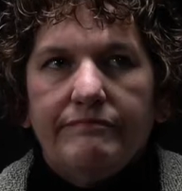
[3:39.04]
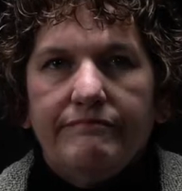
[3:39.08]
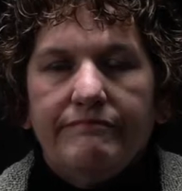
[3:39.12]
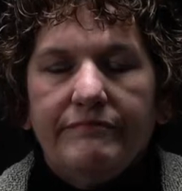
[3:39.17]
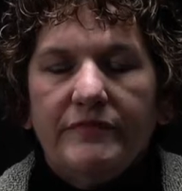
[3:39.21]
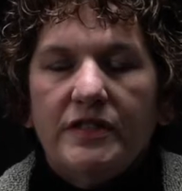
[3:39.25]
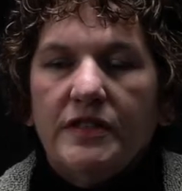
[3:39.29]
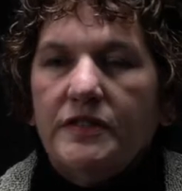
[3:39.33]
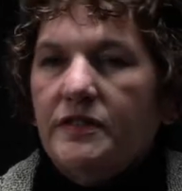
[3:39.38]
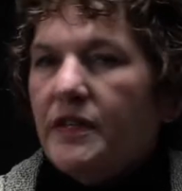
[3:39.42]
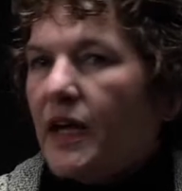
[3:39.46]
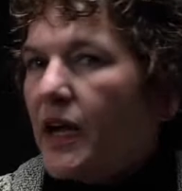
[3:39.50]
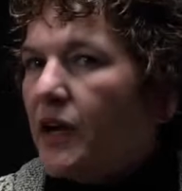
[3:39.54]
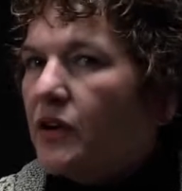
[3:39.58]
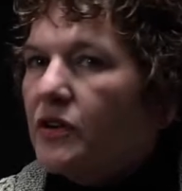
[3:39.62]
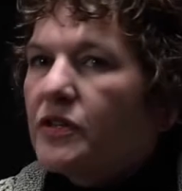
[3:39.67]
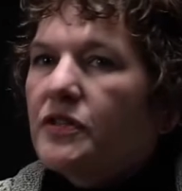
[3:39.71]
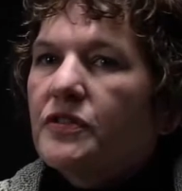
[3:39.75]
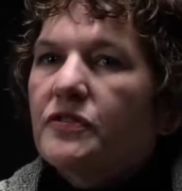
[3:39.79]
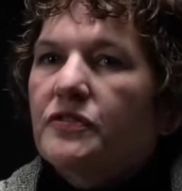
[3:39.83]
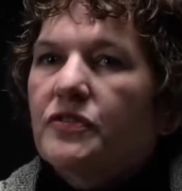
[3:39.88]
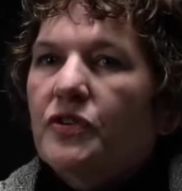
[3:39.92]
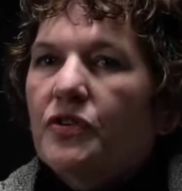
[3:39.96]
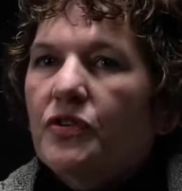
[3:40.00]
desire
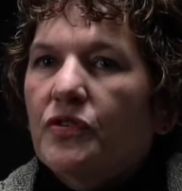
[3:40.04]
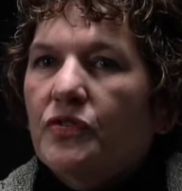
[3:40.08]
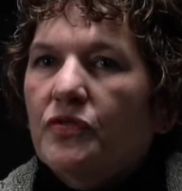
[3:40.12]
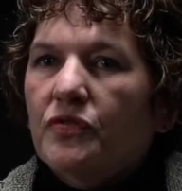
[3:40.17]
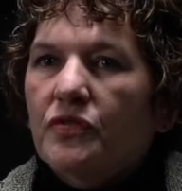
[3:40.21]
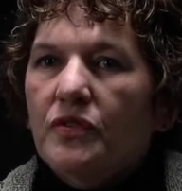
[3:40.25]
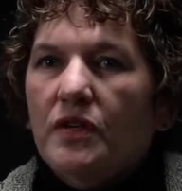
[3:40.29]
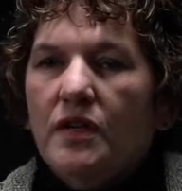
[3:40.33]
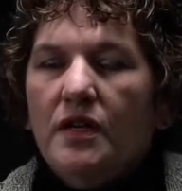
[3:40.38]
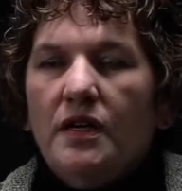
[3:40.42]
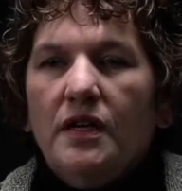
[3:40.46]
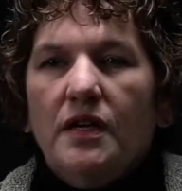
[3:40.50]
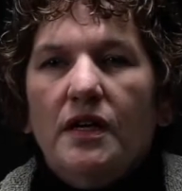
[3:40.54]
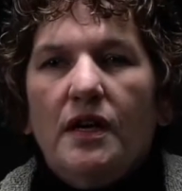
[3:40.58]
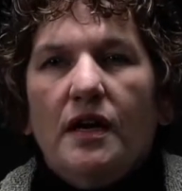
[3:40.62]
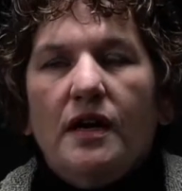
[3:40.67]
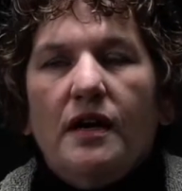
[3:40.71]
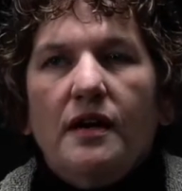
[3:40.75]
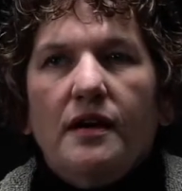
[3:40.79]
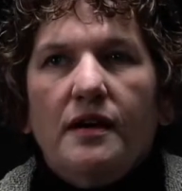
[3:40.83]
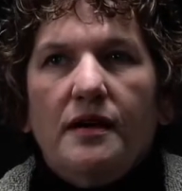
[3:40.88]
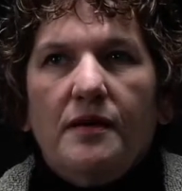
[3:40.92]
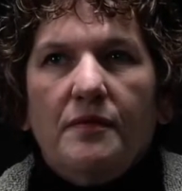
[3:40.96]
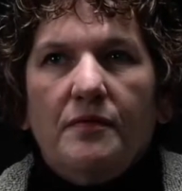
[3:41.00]
to serve
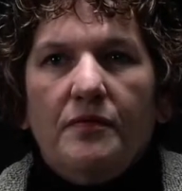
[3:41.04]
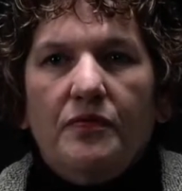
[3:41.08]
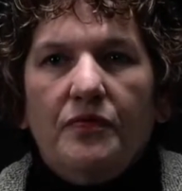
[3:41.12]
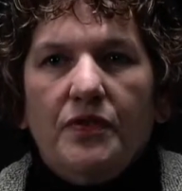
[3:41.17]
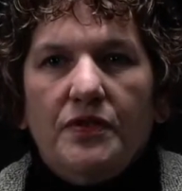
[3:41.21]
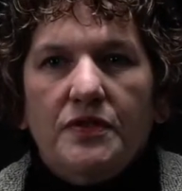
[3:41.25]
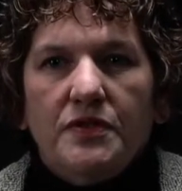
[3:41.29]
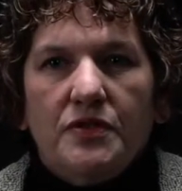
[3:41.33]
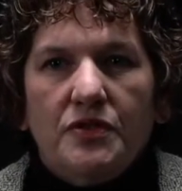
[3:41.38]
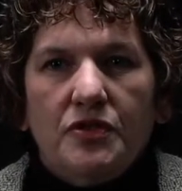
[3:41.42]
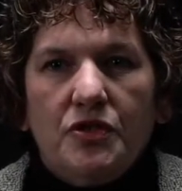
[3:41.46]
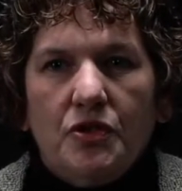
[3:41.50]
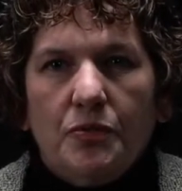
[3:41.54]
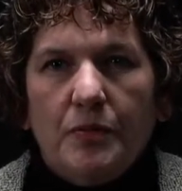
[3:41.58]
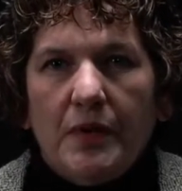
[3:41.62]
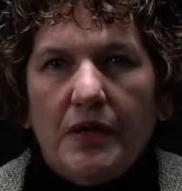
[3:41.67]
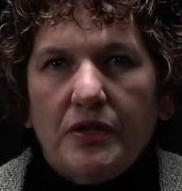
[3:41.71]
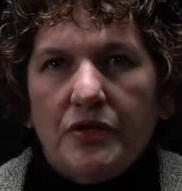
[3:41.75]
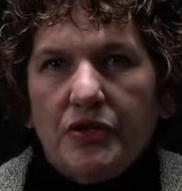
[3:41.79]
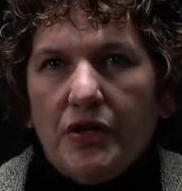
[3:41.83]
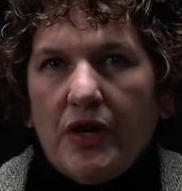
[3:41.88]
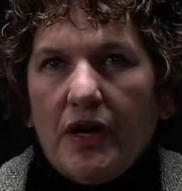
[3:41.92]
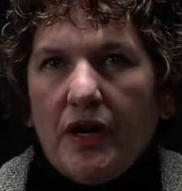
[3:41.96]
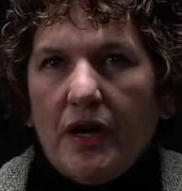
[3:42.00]
fits into my
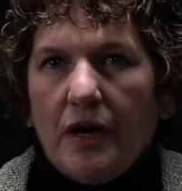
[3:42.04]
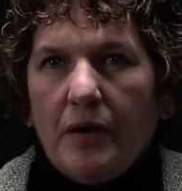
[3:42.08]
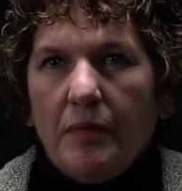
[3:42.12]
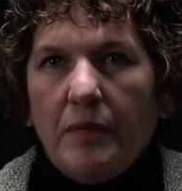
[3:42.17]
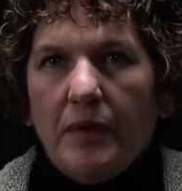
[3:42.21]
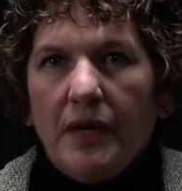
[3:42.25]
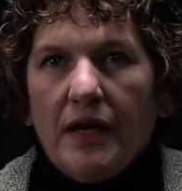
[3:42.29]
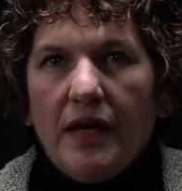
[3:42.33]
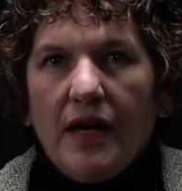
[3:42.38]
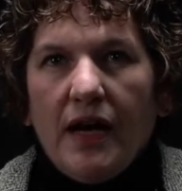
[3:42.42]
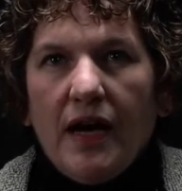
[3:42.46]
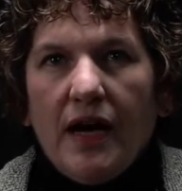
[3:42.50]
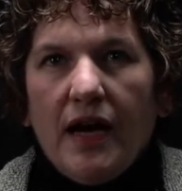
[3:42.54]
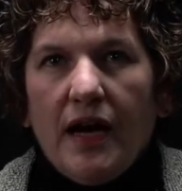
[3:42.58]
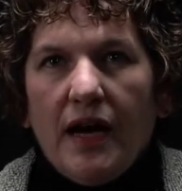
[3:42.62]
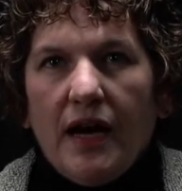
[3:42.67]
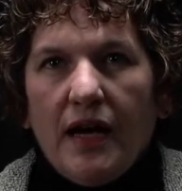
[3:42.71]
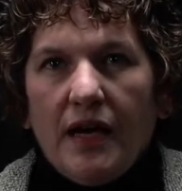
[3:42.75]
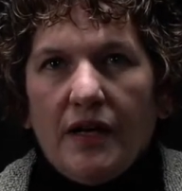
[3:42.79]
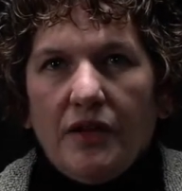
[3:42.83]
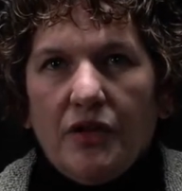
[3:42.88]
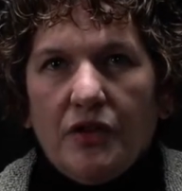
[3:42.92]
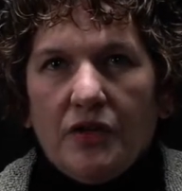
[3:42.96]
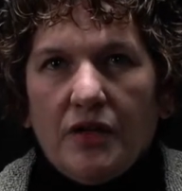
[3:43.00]
job,
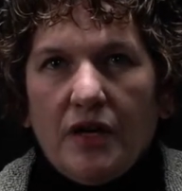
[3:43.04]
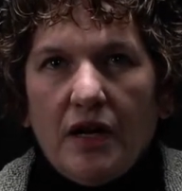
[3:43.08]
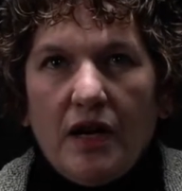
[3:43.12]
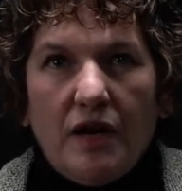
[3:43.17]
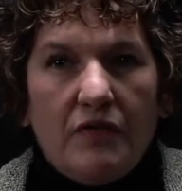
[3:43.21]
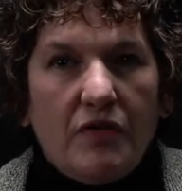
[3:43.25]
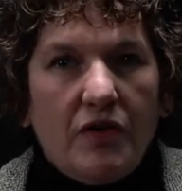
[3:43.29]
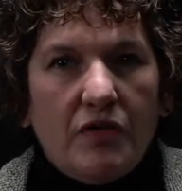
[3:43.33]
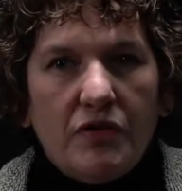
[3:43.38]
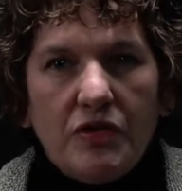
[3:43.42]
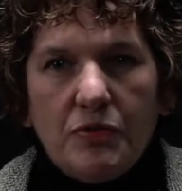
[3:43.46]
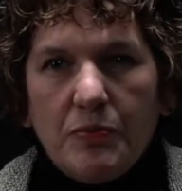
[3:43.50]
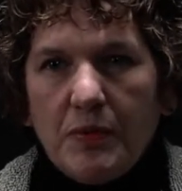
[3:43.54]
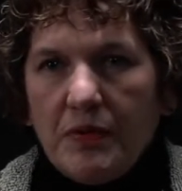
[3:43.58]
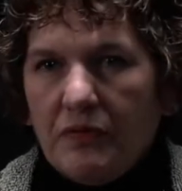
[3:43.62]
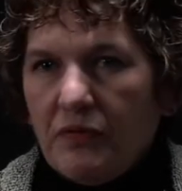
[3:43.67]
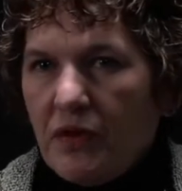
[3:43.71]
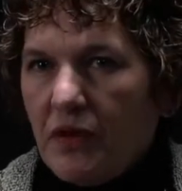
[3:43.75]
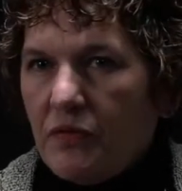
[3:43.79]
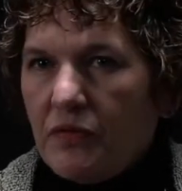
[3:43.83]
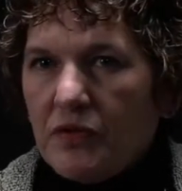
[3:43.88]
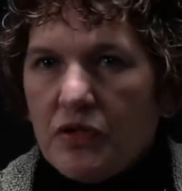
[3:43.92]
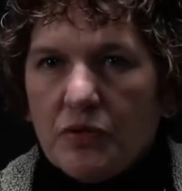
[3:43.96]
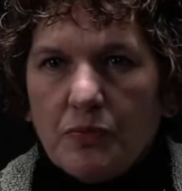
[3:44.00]
I've always been
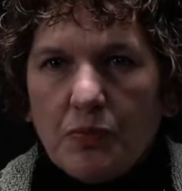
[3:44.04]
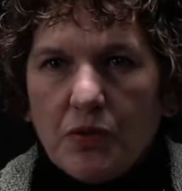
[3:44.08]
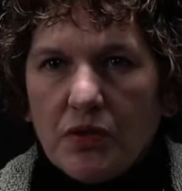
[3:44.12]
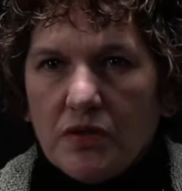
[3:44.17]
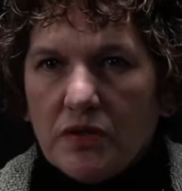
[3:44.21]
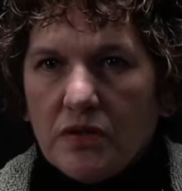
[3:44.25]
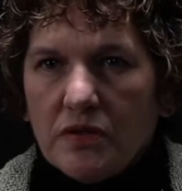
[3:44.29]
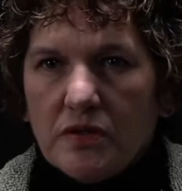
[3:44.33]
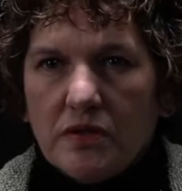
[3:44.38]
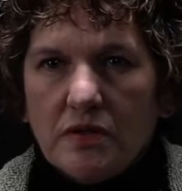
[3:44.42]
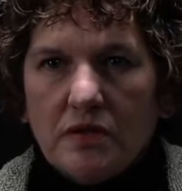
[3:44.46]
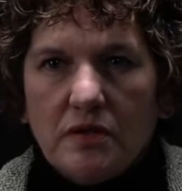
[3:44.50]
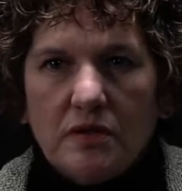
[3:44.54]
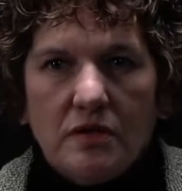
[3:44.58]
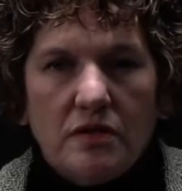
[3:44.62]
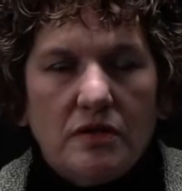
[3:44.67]
involved with sports.